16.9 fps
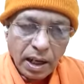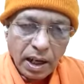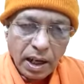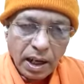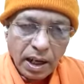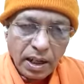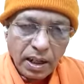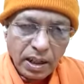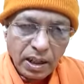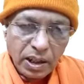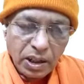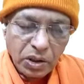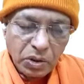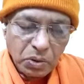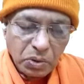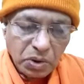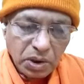And
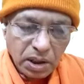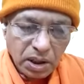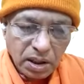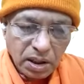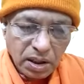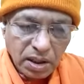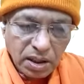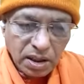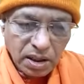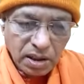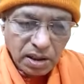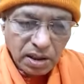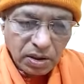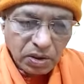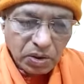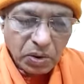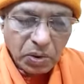you just
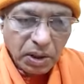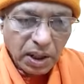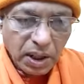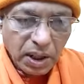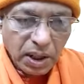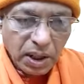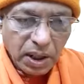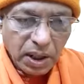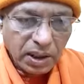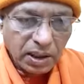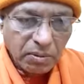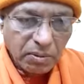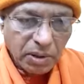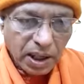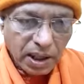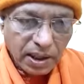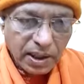throw at the
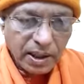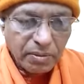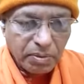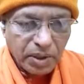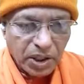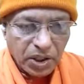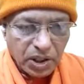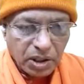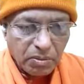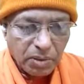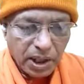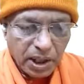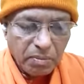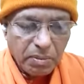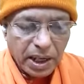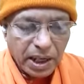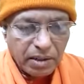vulgar picture, very
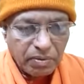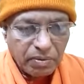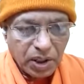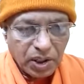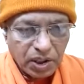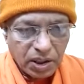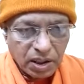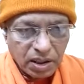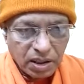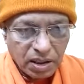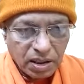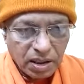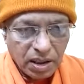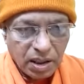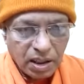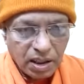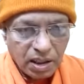bad pictures.
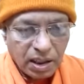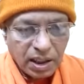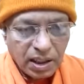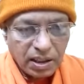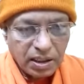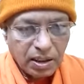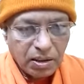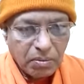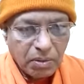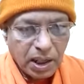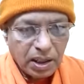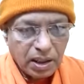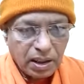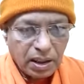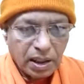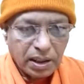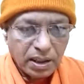That is the
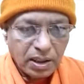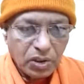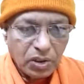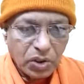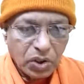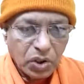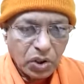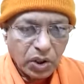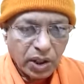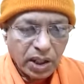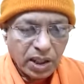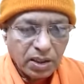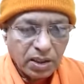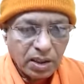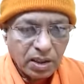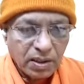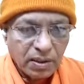mind, that is your
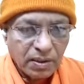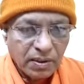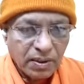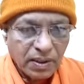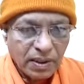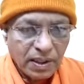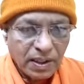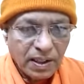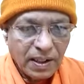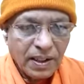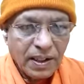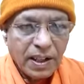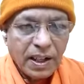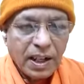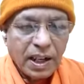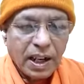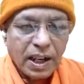choice.
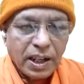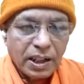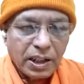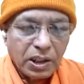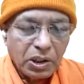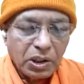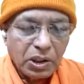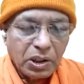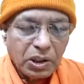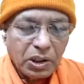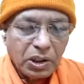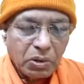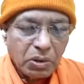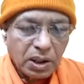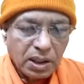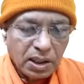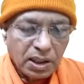And you are
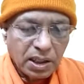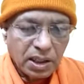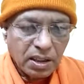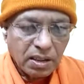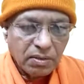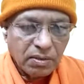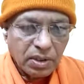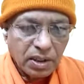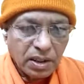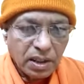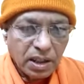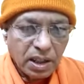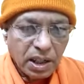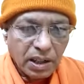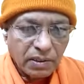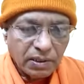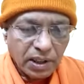disturbed.
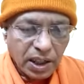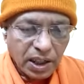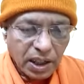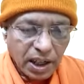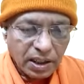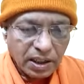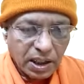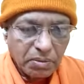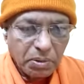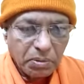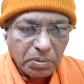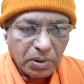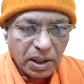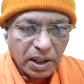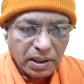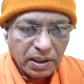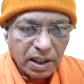And the other
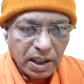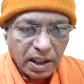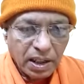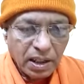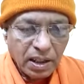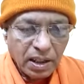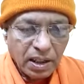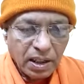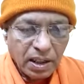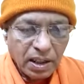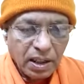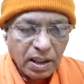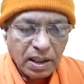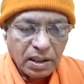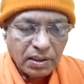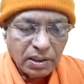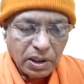people are there,
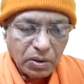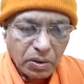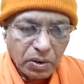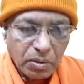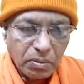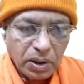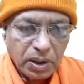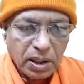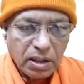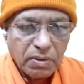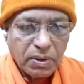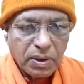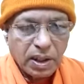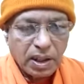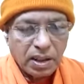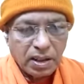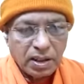they don't bother for
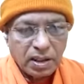it.